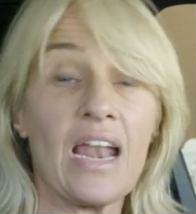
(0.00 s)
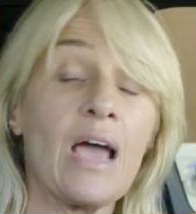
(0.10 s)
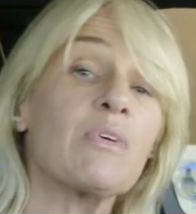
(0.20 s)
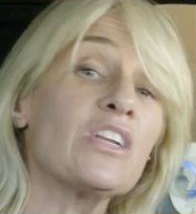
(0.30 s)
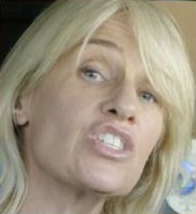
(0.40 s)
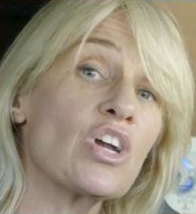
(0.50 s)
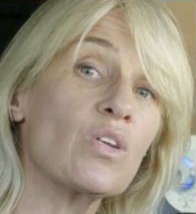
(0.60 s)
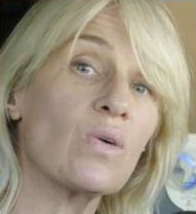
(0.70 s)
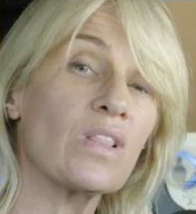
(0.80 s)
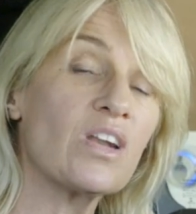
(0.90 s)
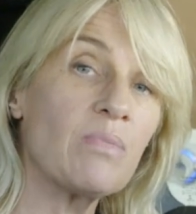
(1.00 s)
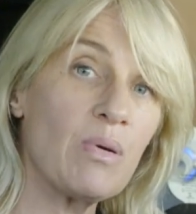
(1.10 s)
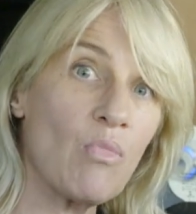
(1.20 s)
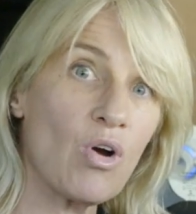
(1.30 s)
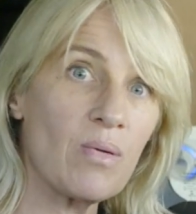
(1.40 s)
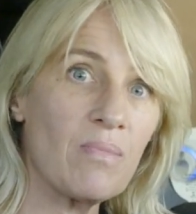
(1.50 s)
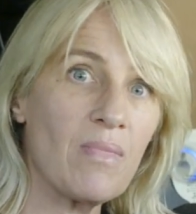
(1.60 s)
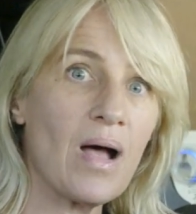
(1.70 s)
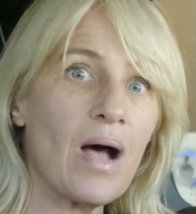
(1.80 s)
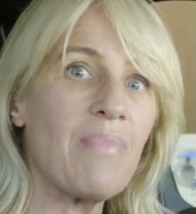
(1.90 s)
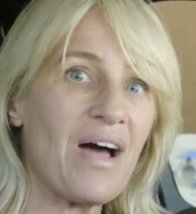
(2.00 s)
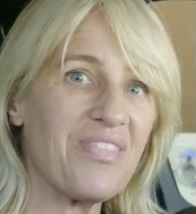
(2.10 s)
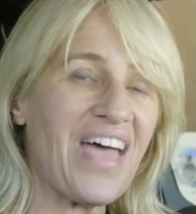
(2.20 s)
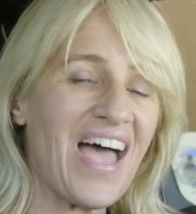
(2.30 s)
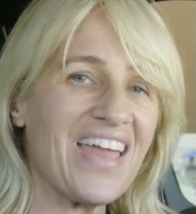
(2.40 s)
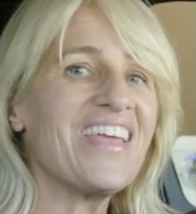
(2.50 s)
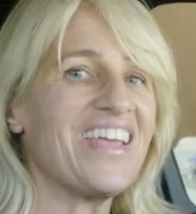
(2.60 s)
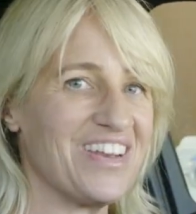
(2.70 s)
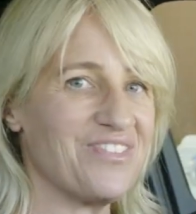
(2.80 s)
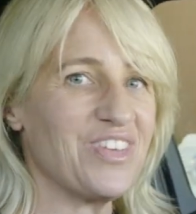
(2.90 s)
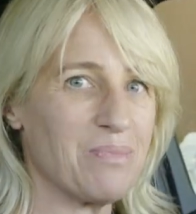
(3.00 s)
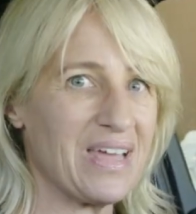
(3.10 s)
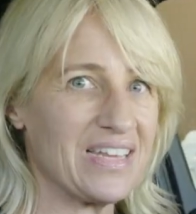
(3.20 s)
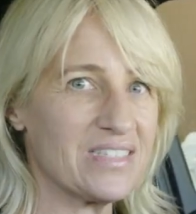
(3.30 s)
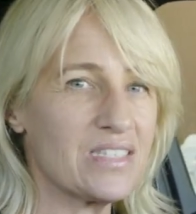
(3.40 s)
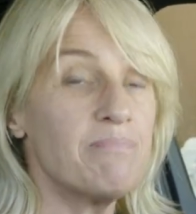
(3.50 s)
And I'm gonna show you a little bit more about that in a few minutes.